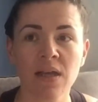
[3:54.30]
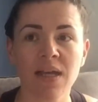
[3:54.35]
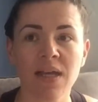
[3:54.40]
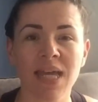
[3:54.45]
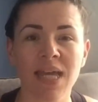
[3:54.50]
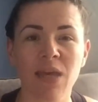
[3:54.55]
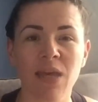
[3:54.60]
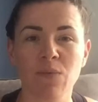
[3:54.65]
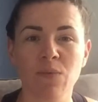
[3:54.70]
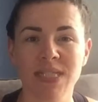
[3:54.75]

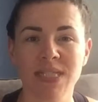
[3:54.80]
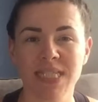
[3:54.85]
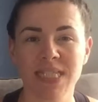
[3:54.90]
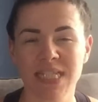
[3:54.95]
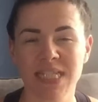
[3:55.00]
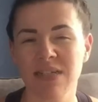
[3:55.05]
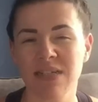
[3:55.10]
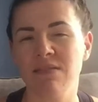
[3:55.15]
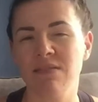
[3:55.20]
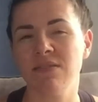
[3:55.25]
it was
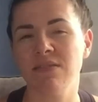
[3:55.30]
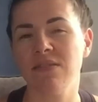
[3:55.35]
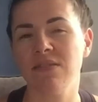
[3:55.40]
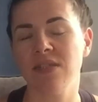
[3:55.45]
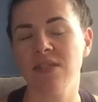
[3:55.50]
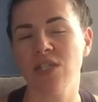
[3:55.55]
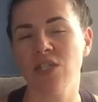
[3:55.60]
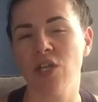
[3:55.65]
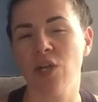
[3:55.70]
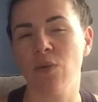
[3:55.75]
still,
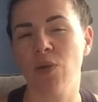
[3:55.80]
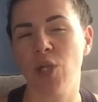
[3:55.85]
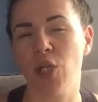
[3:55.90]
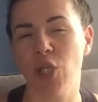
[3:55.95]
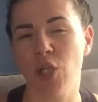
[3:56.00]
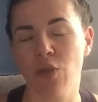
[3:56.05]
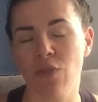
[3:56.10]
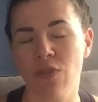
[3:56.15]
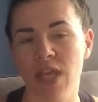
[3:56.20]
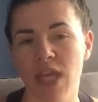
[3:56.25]
you know, I
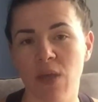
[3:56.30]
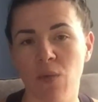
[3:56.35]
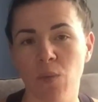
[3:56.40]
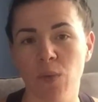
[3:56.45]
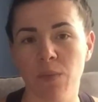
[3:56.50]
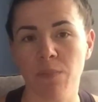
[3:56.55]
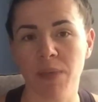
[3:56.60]
knew that it would